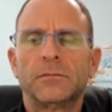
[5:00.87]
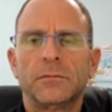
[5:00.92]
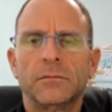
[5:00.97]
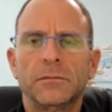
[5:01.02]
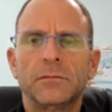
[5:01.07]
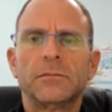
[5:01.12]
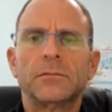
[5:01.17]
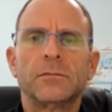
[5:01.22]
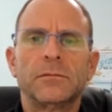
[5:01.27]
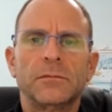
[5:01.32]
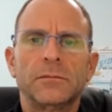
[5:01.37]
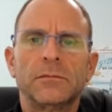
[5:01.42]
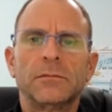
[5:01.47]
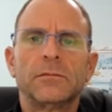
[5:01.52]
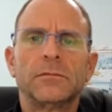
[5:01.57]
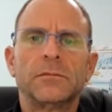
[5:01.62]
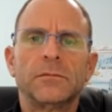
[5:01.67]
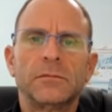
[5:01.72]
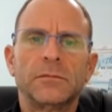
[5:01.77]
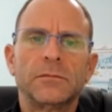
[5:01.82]

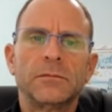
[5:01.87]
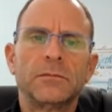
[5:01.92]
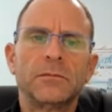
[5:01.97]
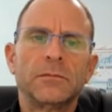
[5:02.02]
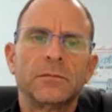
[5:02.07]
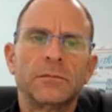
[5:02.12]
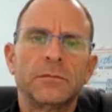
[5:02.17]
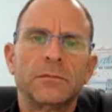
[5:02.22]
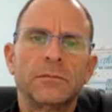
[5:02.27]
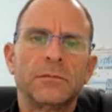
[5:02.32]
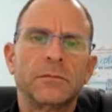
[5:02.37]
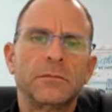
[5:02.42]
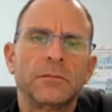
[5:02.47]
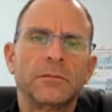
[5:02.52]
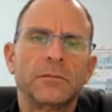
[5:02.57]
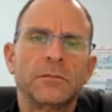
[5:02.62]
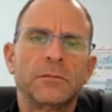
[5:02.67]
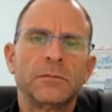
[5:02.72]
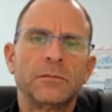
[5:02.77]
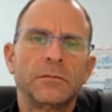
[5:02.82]

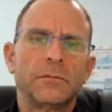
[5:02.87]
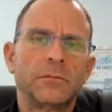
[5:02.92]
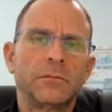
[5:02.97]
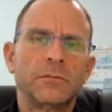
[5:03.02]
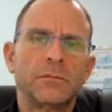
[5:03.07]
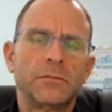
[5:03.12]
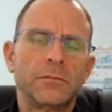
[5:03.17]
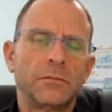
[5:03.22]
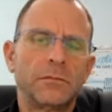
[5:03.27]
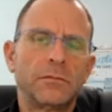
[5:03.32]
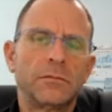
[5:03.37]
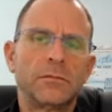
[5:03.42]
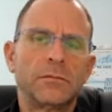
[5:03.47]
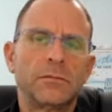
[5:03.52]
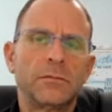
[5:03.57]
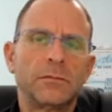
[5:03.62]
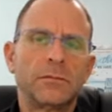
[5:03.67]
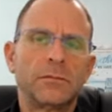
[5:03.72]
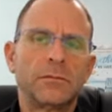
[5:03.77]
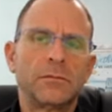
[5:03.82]

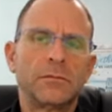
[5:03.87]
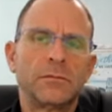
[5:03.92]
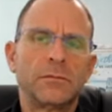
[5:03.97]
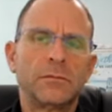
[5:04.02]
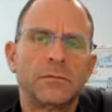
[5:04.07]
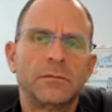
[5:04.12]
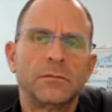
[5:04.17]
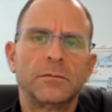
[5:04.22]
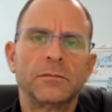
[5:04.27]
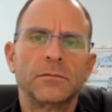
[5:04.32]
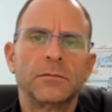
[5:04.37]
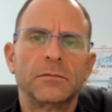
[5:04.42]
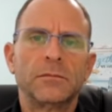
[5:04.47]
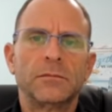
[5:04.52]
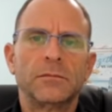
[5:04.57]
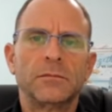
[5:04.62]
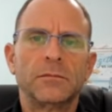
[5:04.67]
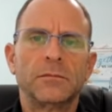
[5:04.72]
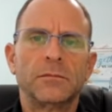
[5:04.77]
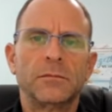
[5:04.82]

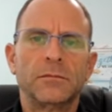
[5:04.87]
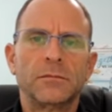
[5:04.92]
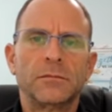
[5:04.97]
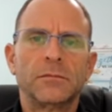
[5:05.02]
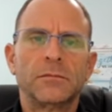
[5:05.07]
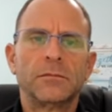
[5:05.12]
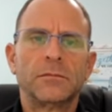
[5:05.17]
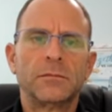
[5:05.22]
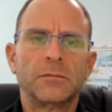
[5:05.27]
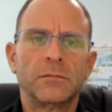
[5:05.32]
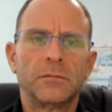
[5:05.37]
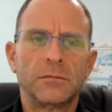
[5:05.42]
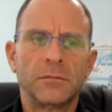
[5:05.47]
This person isn't speaking.